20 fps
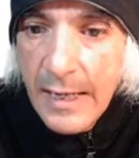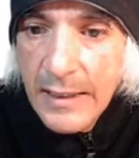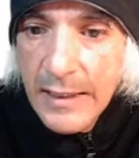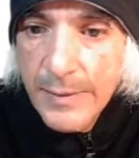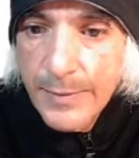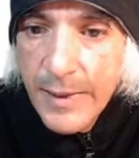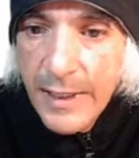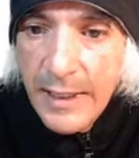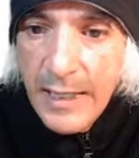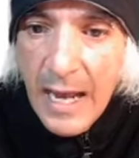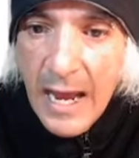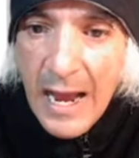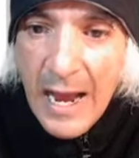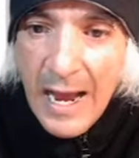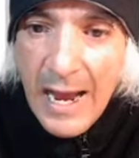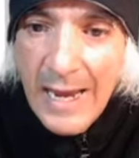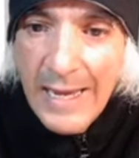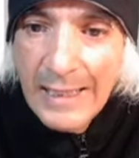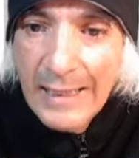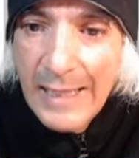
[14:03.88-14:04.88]
has been
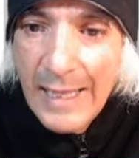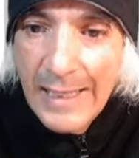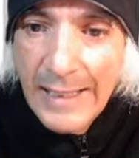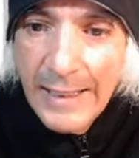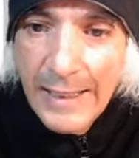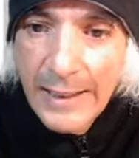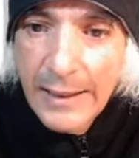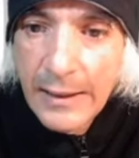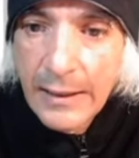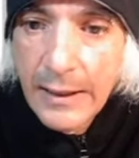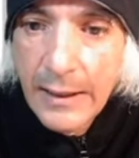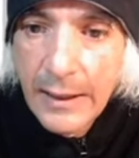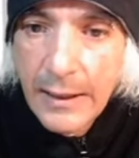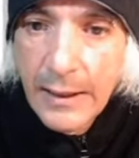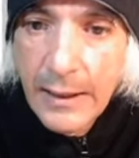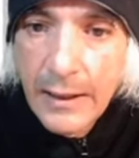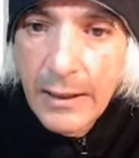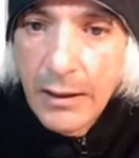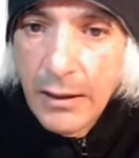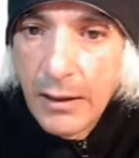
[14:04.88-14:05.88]
highlighting
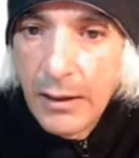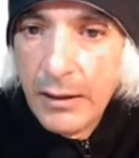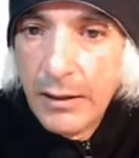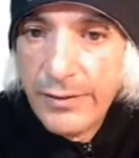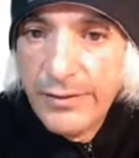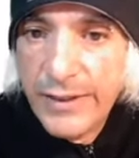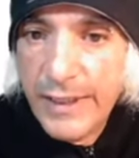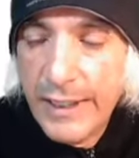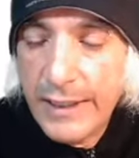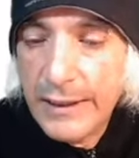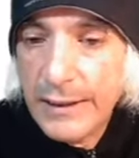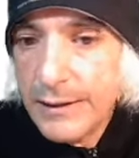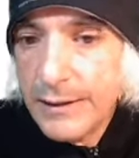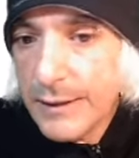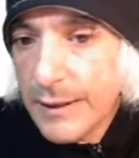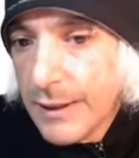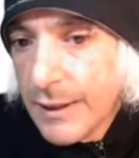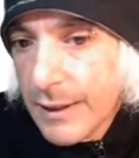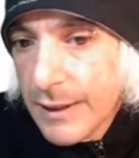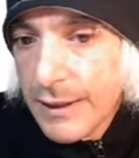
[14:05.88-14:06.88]
all of
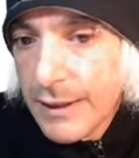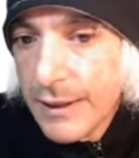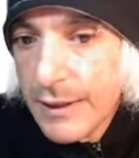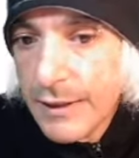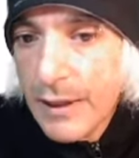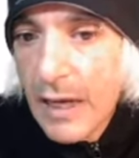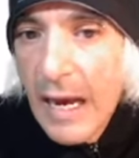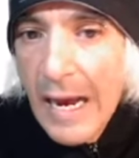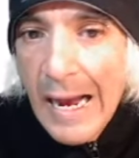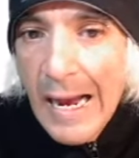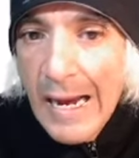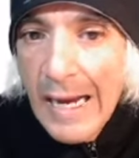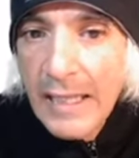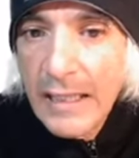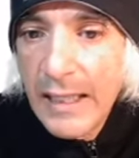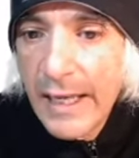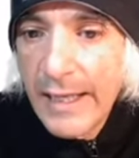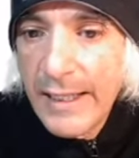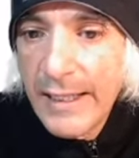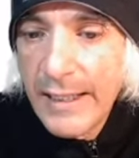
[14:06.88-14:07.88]
this, you know,
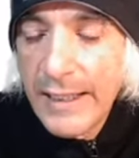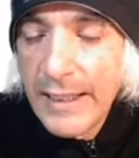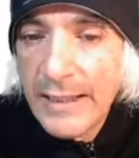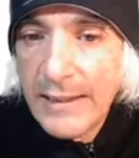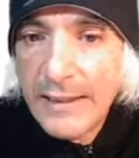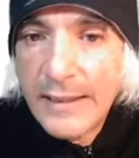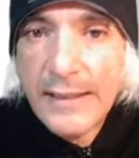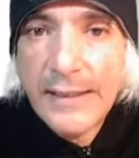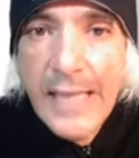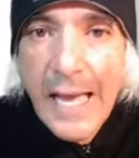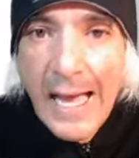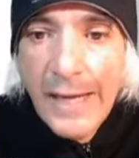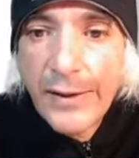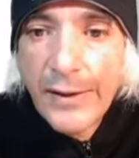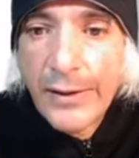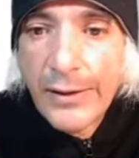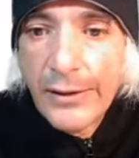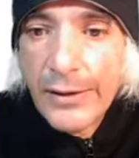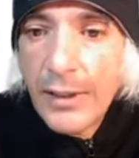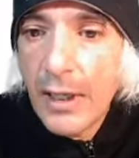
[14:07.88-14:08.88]
highlighting his
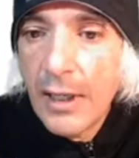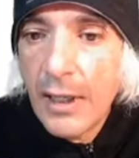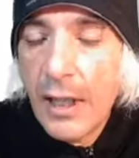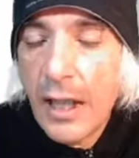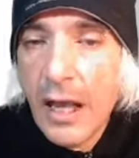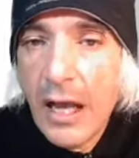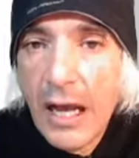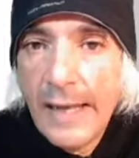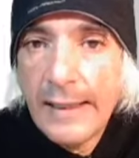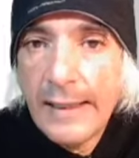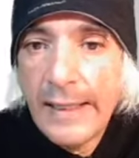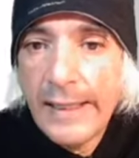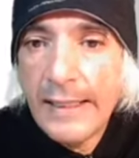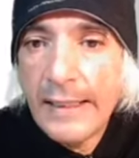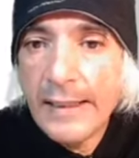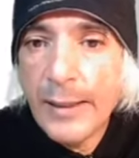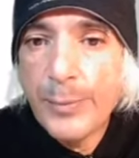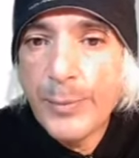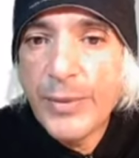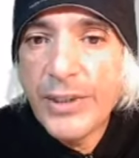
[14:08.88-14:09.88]
Saturn,
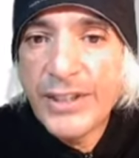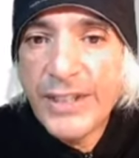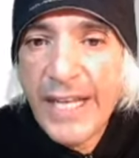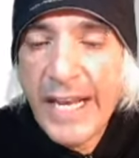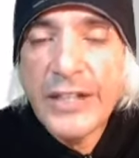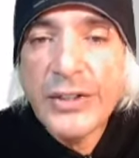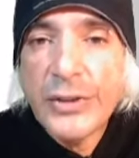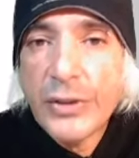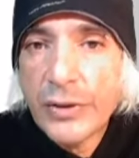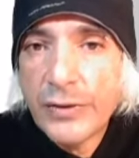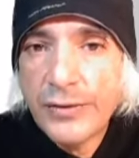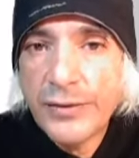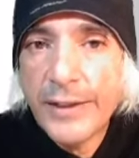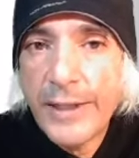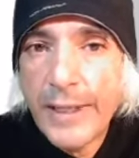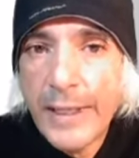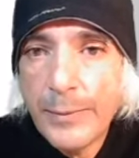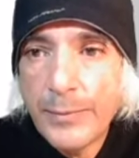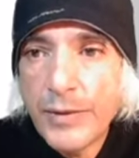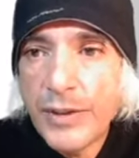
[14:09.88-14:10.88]
highlighting the potential
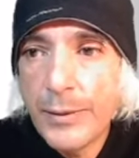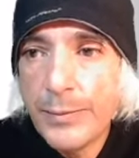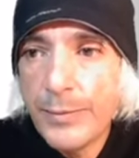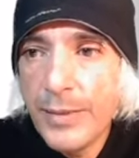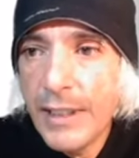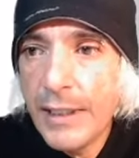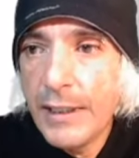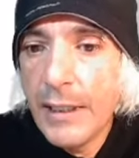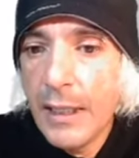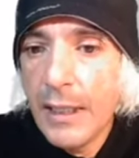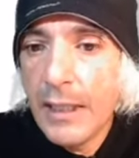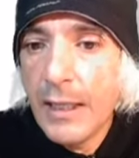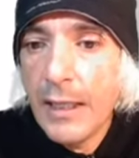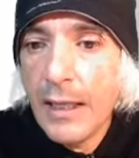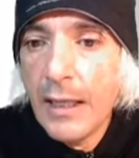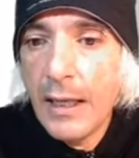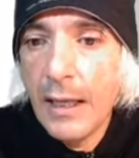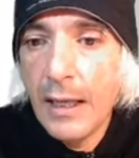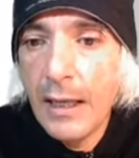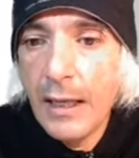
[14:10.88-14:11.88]
for him to be,
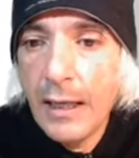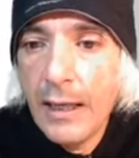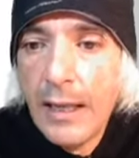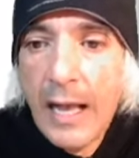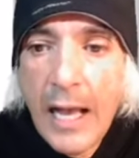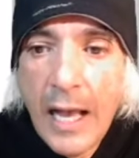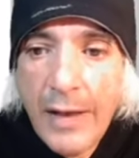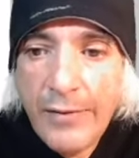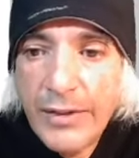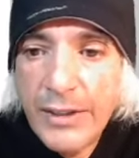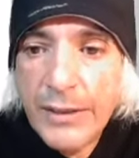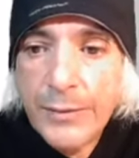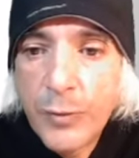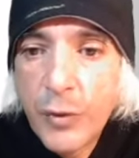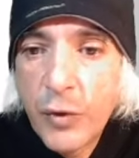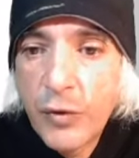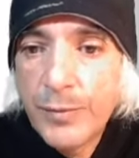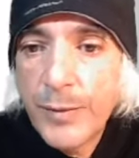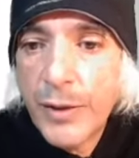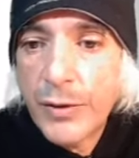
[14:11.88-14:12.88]
uh, have his
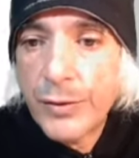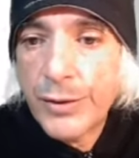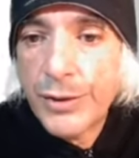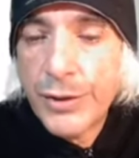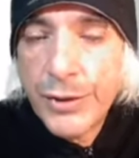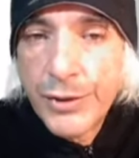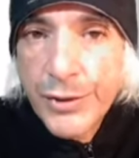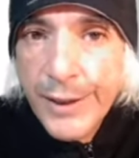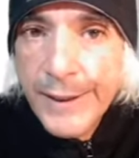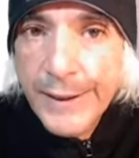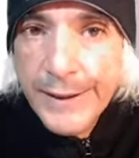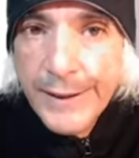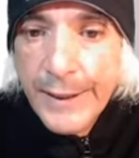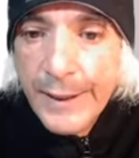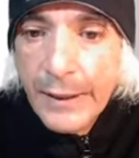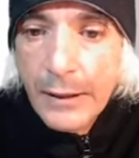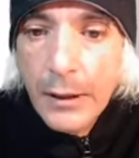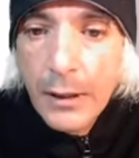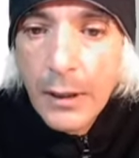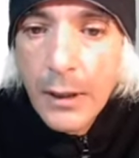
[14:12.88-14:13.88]
movement
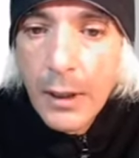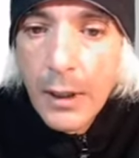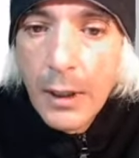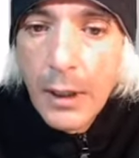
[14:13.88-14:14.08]
restricted.